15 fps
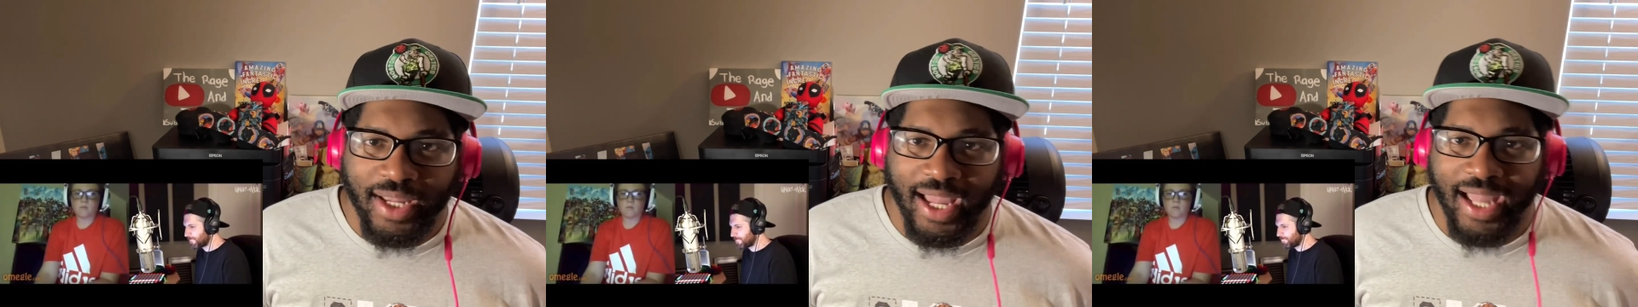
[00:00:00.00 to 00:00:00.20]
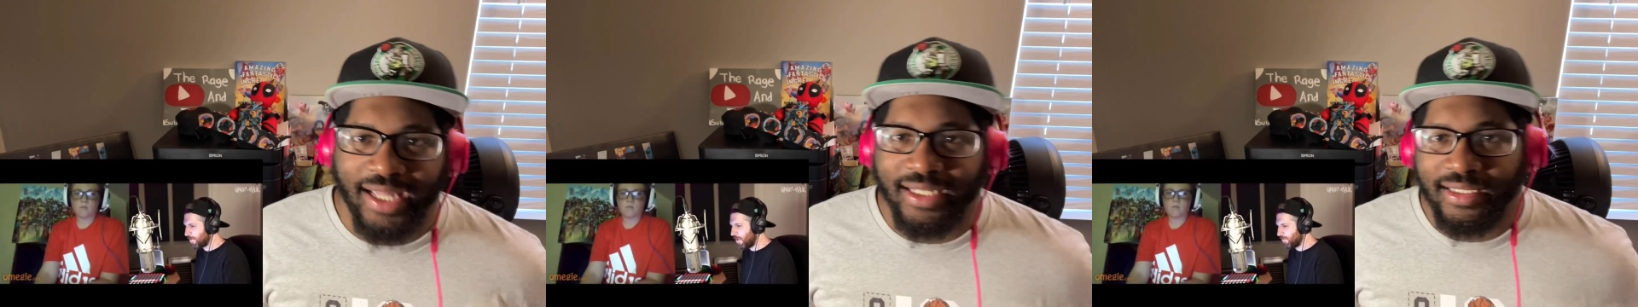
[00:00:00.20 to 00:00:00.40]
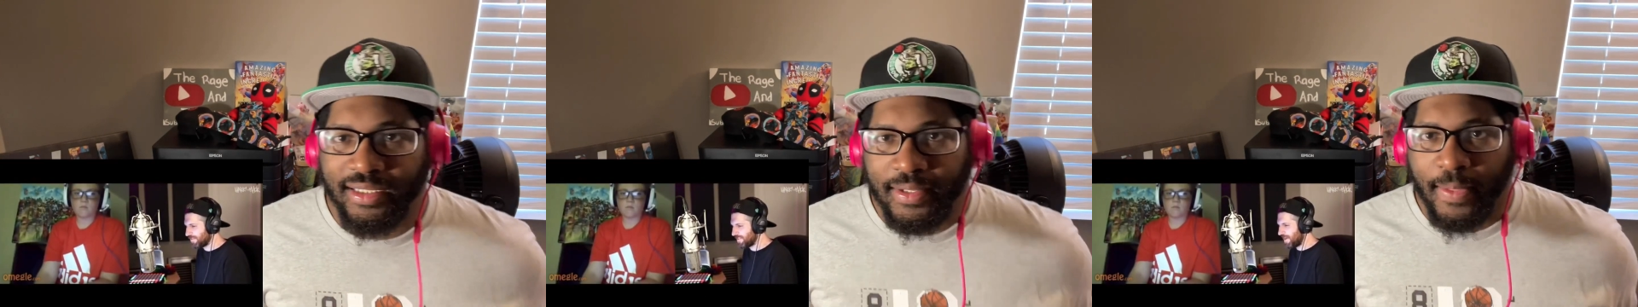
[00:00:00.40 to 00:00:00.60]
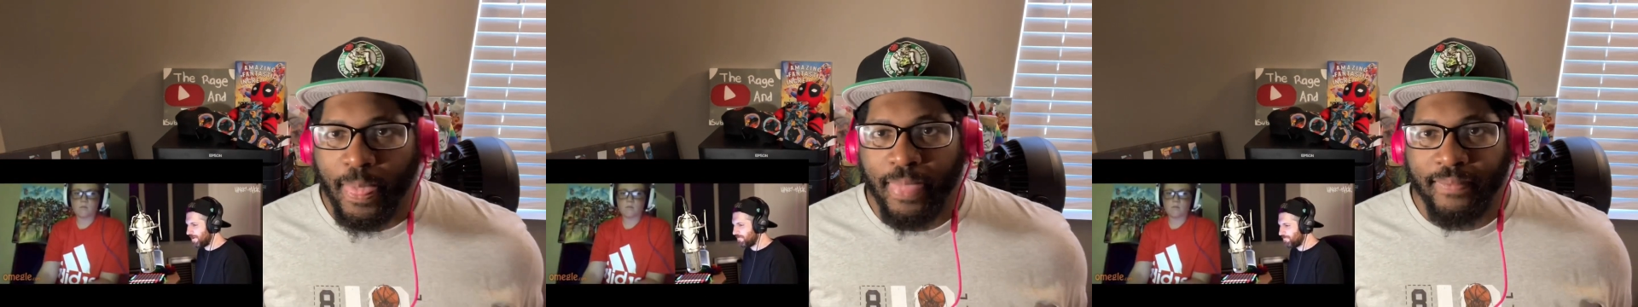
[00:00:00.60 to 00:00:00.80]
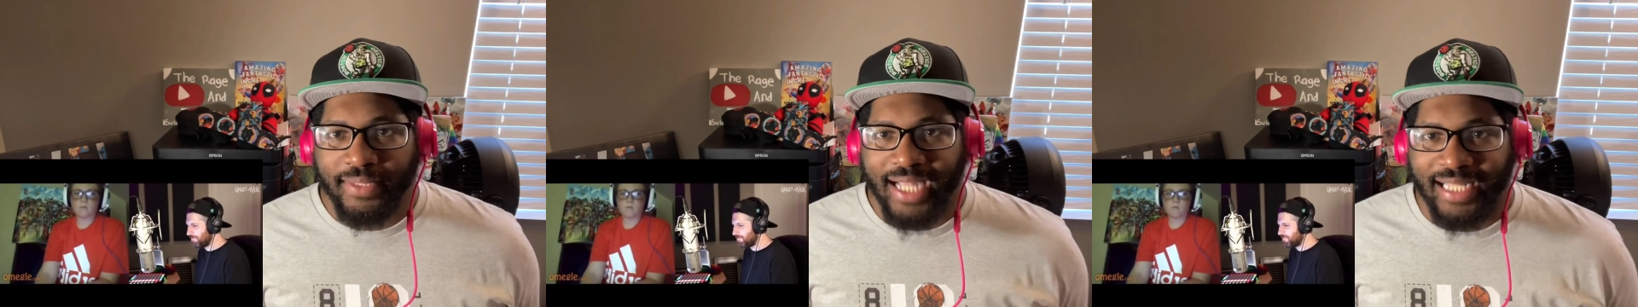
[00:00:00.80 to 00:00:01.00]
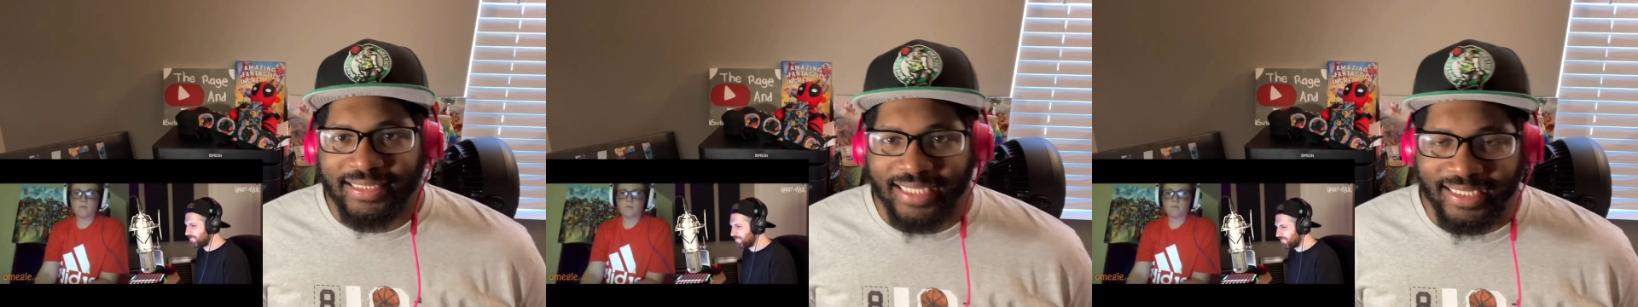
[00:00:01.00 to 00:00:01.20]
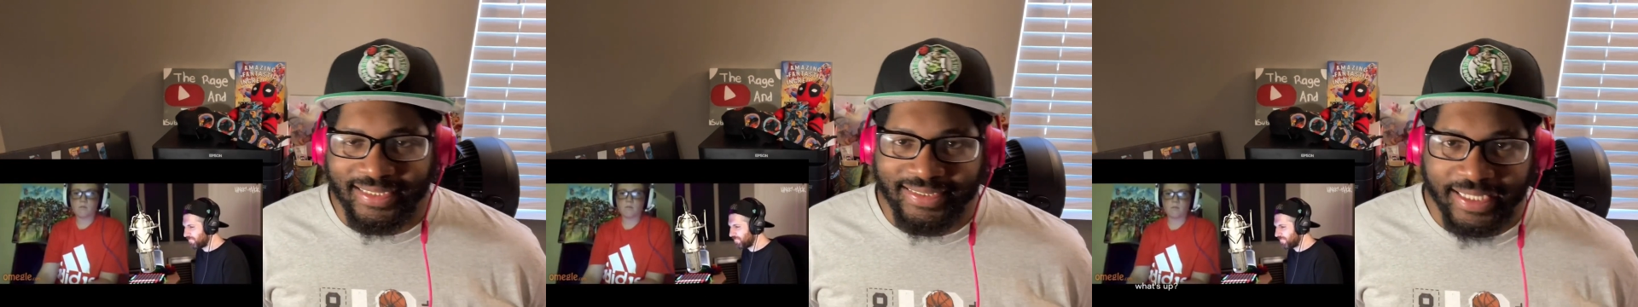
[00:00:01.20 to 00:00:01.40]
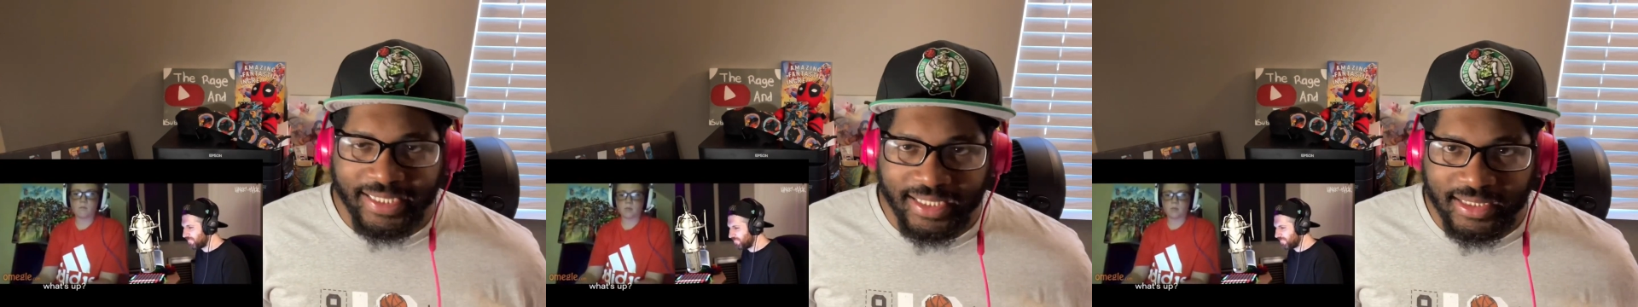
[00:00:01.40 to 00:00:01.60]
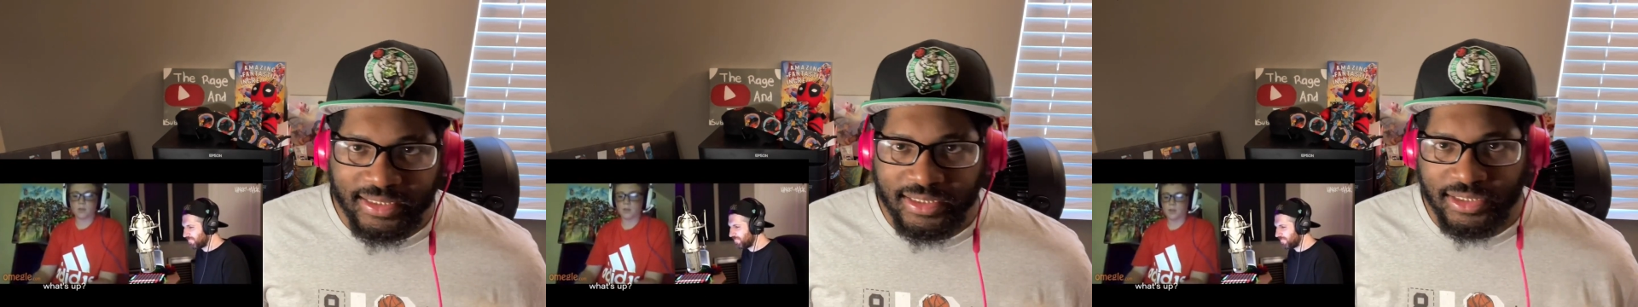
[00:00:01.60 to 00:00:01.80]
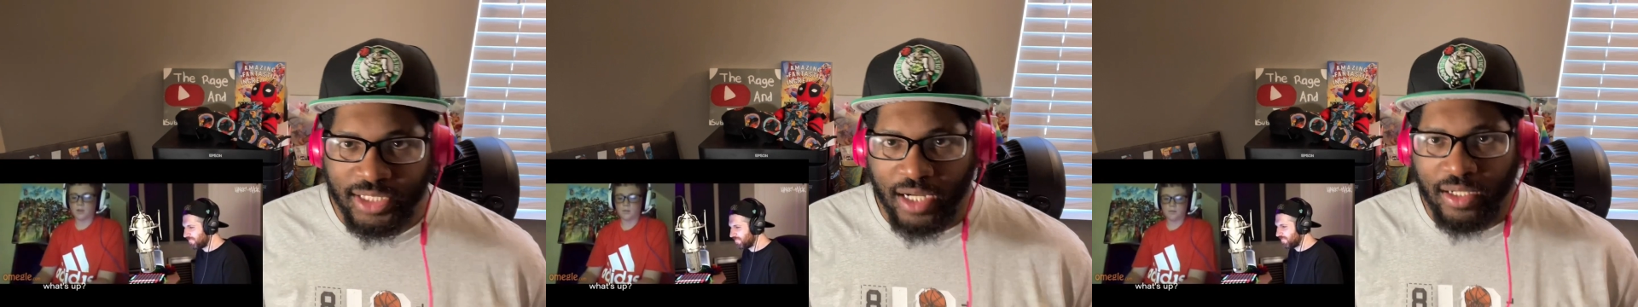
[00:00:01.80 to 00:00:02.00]
Yo, what's up? Got the
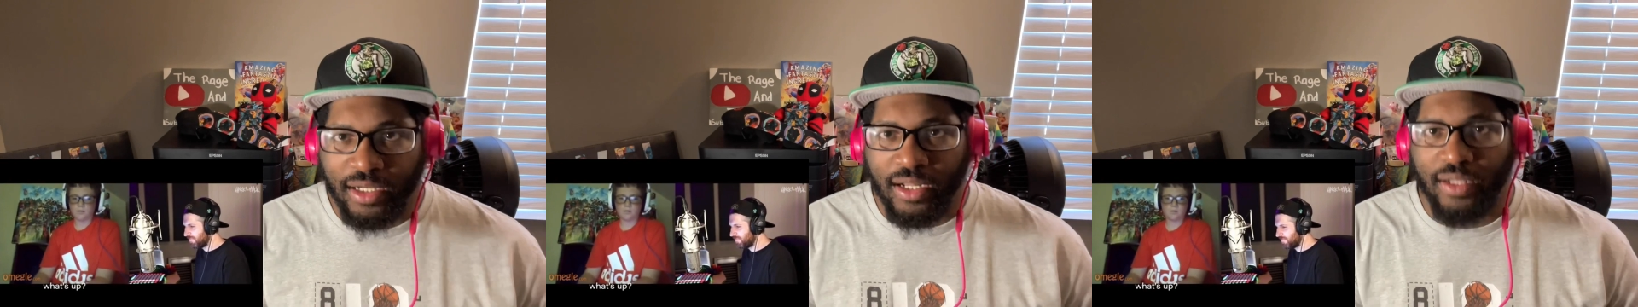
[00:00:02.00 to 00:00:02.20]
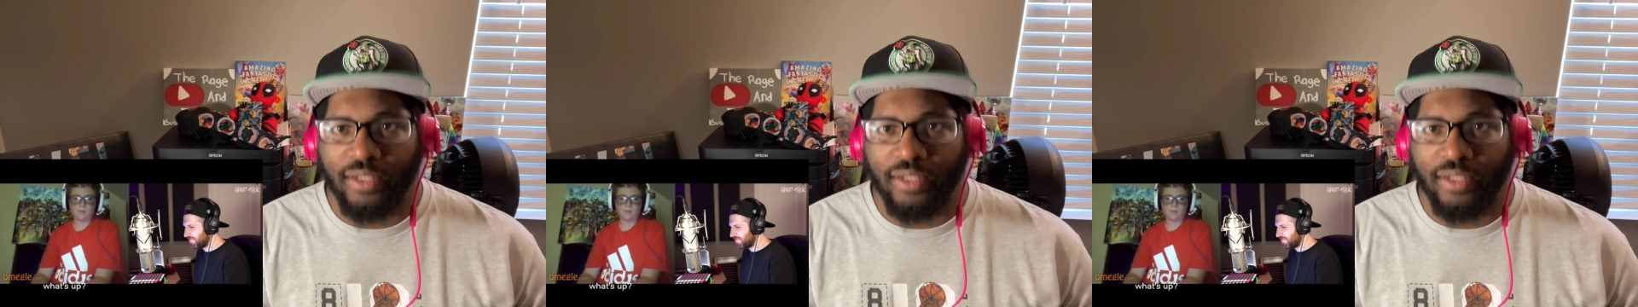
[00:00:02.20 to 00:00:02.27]
Adidas shirt on.